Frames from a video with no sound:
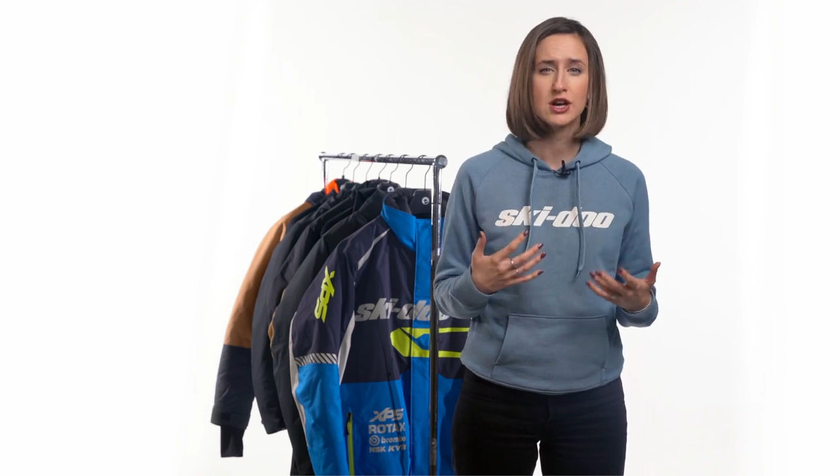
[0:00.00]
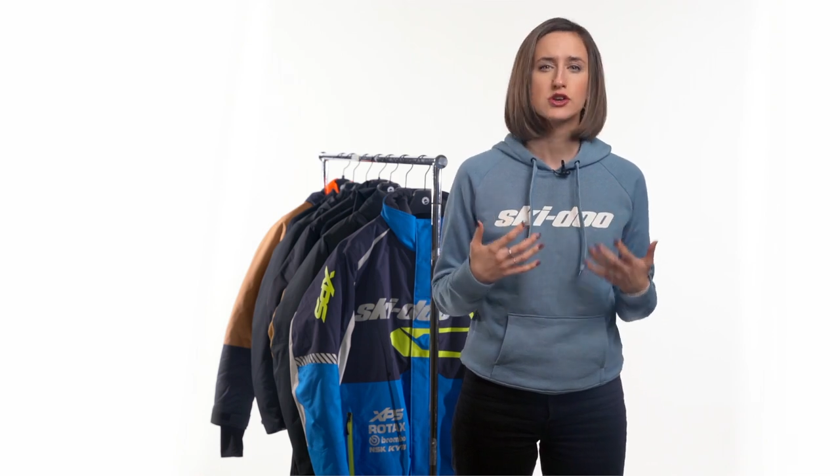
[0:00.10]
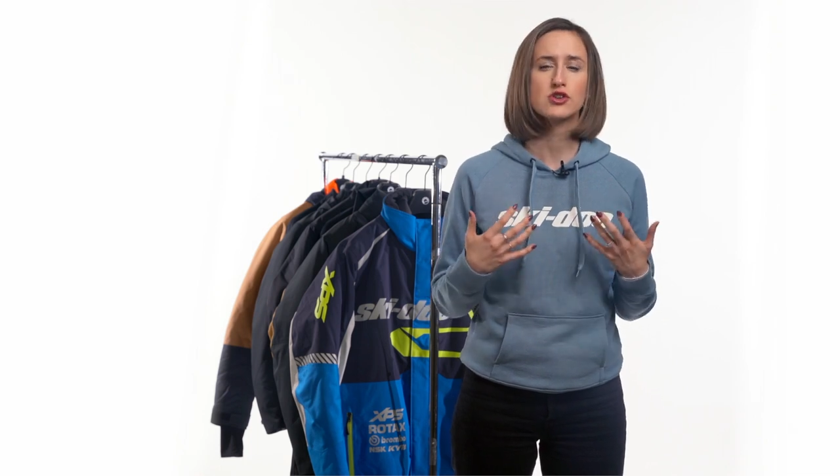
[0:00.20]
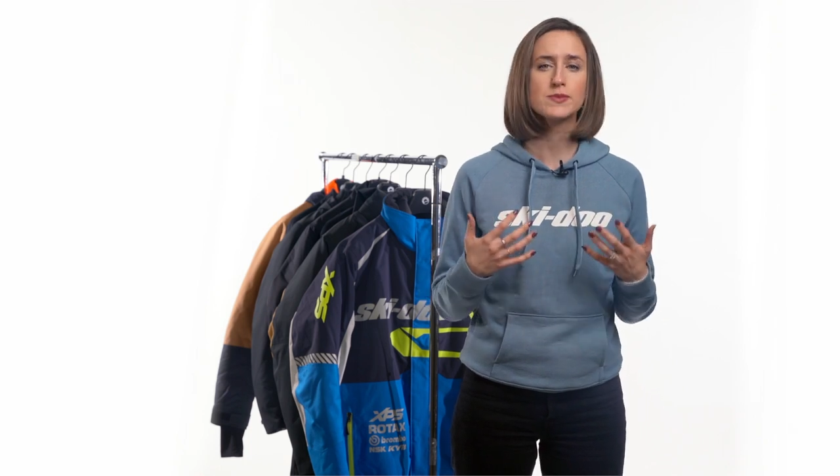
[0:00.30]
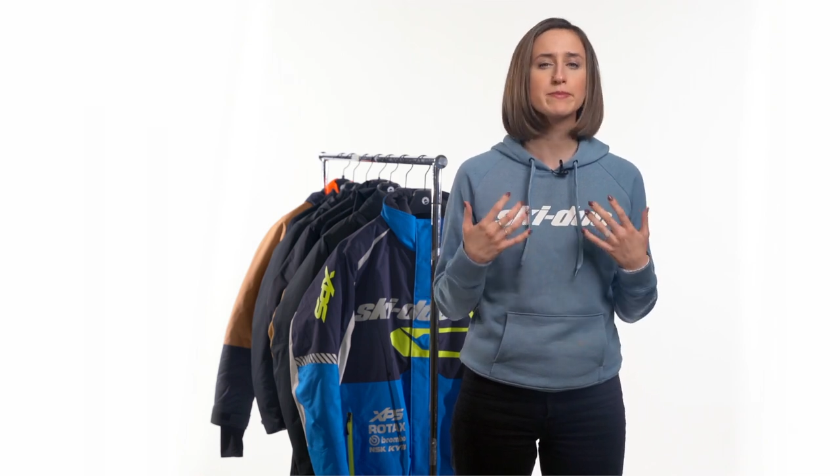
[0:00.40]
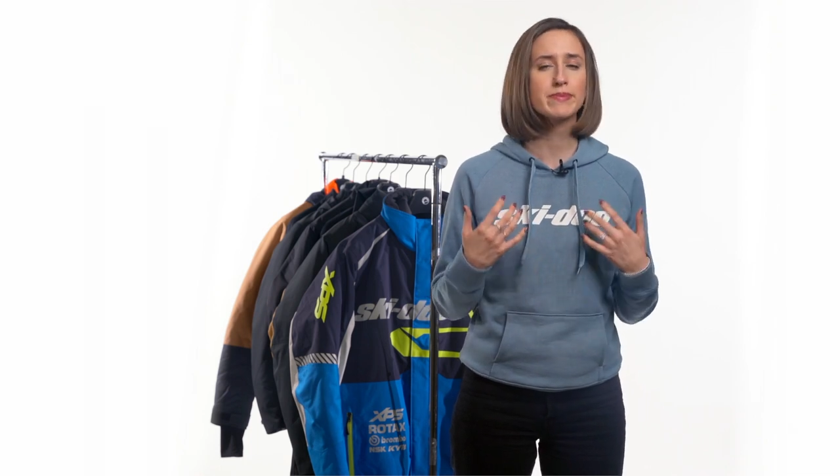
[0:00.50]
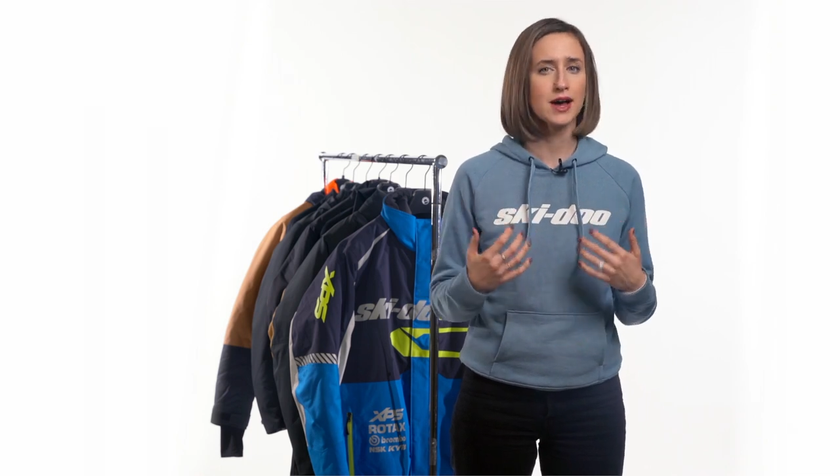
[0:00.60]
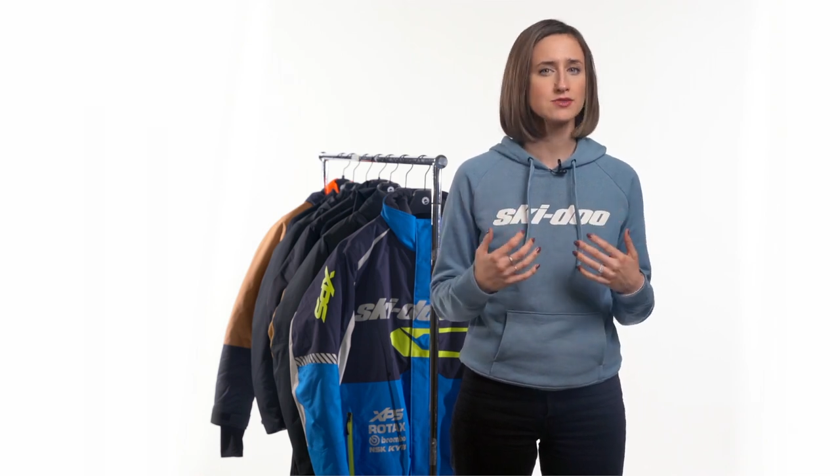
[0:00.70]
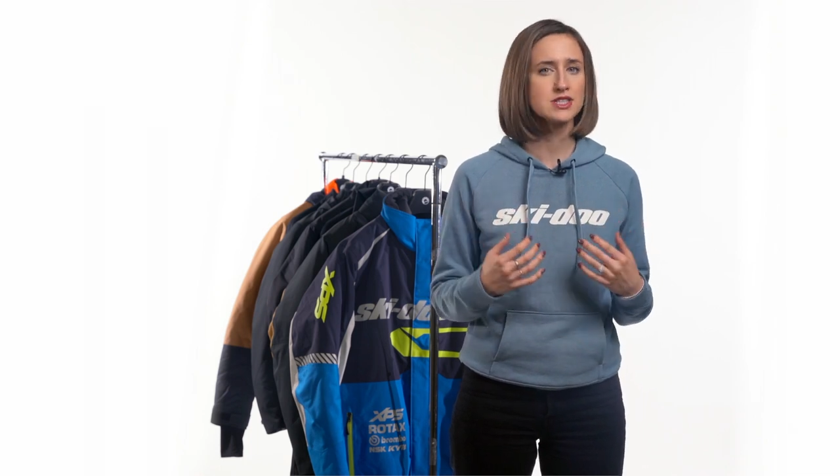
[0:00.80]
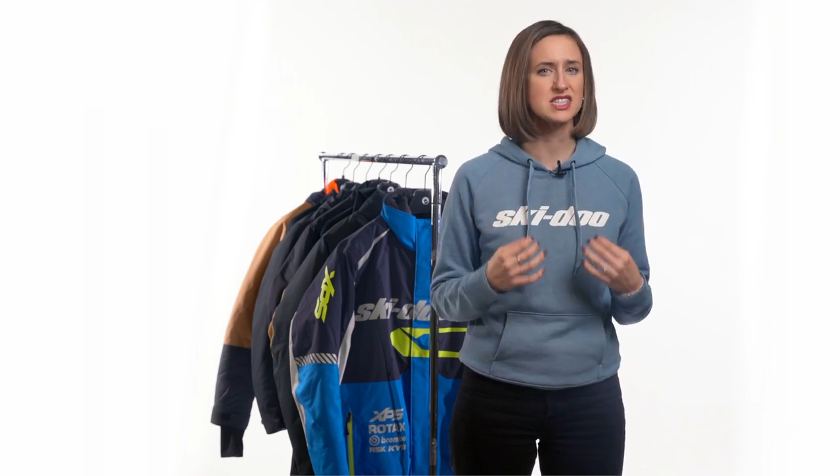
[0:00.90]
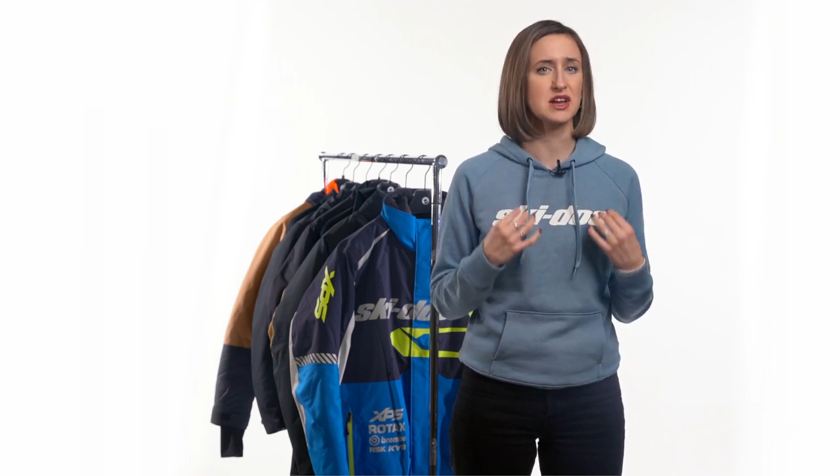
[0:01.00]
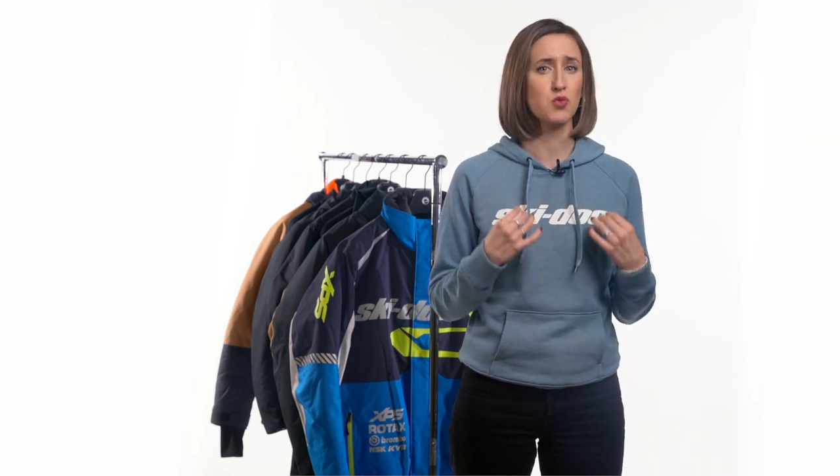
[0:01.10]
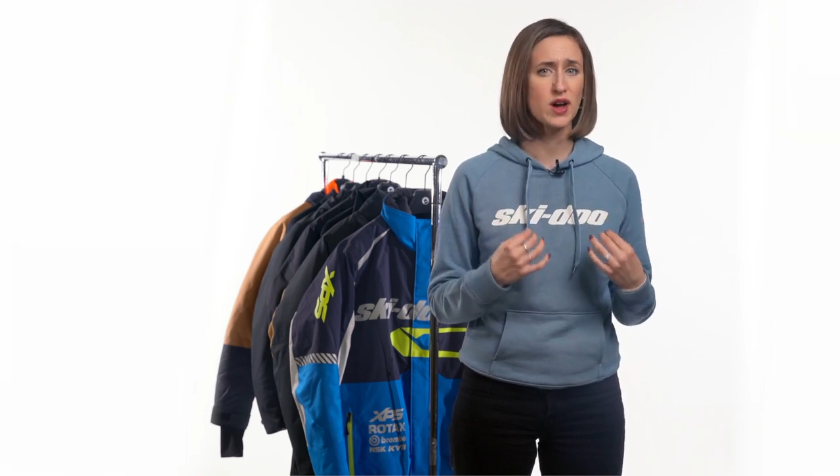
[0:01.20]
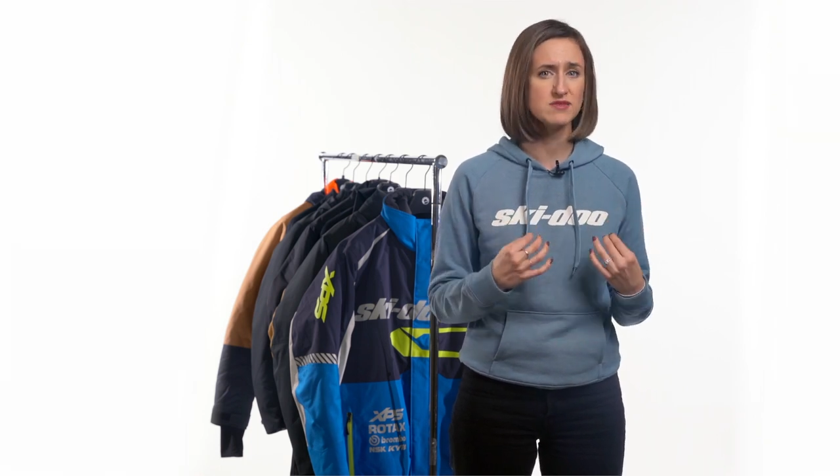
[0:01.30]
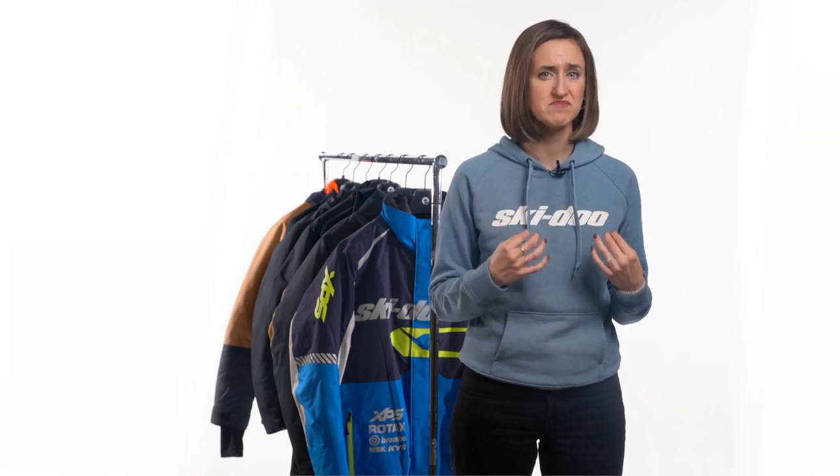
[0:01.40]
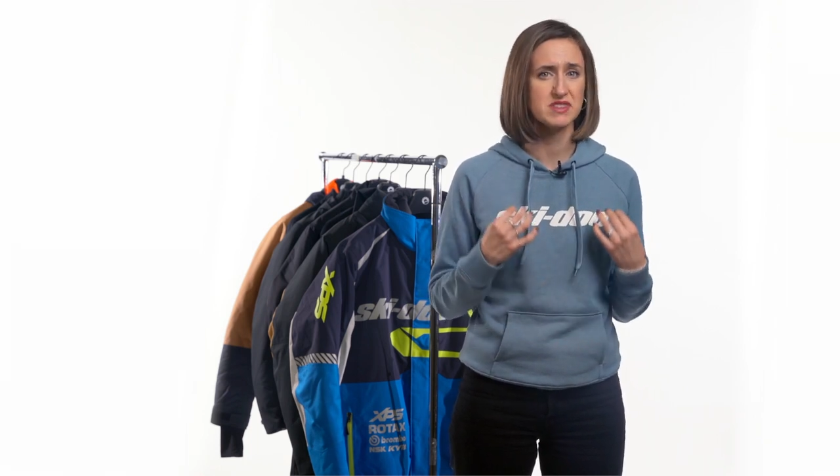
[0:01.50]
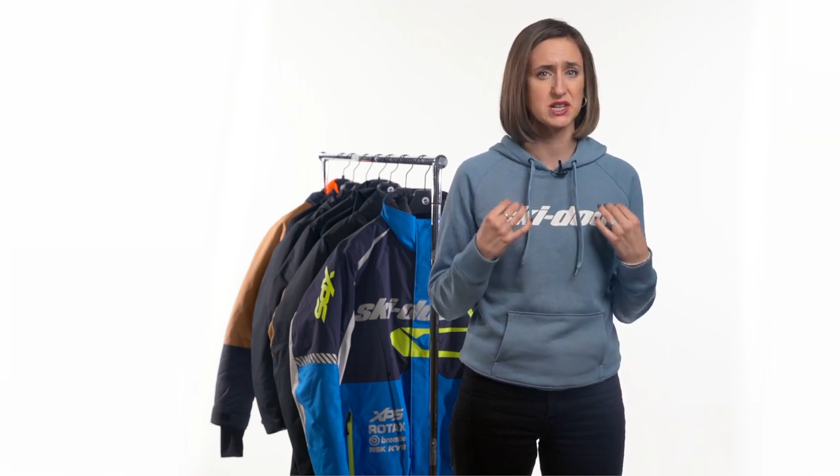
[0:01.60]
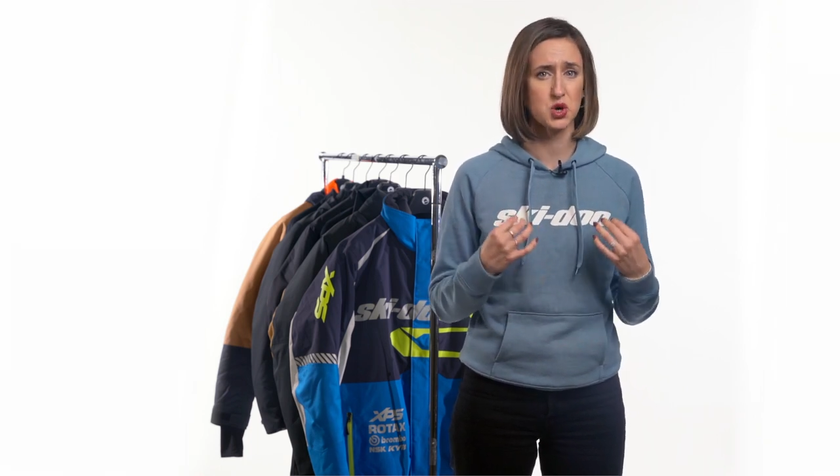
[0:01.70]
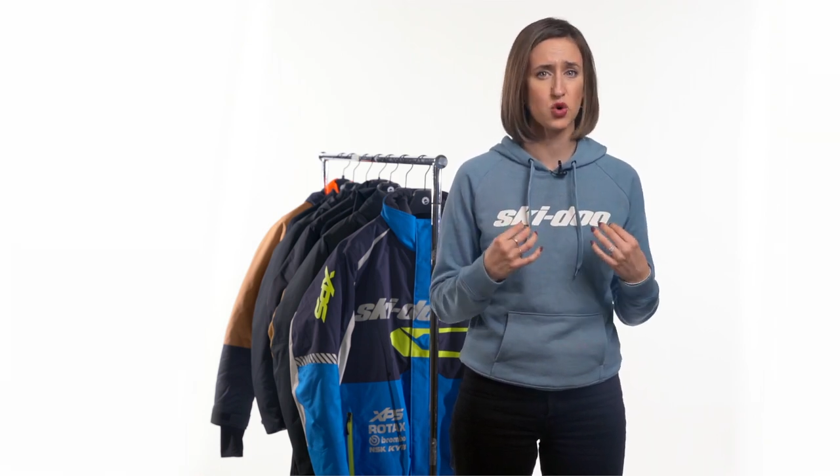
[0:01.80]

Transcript: you'll be bound to stay wet and